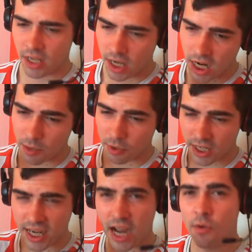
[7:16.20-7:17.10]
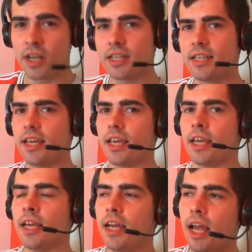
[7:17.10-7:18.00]
I will guarantee,
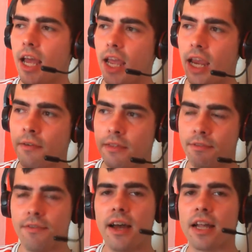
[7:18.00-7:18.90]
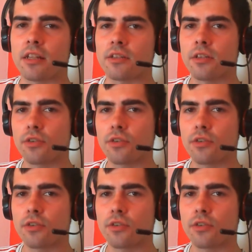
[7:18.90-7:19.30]
if the fans